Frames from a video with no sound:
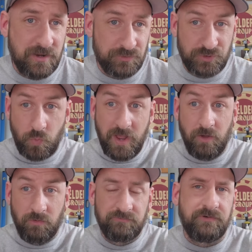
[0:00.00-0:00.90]
out
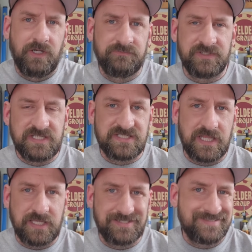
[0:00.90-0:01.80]
12 of these
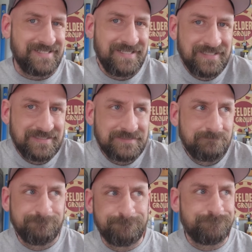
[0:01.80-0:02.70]
things in